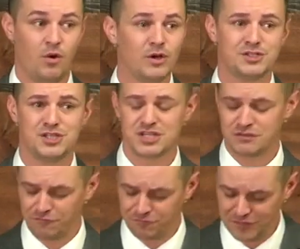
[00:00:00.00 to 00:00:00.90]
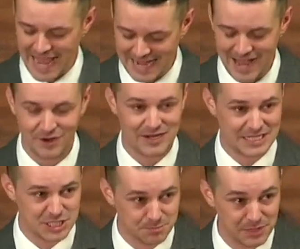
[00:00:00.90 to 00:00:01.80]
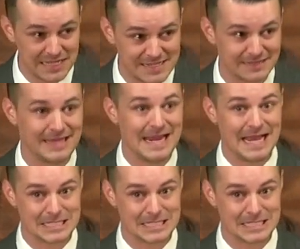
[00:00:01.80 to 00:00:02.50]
or just flat out explicitly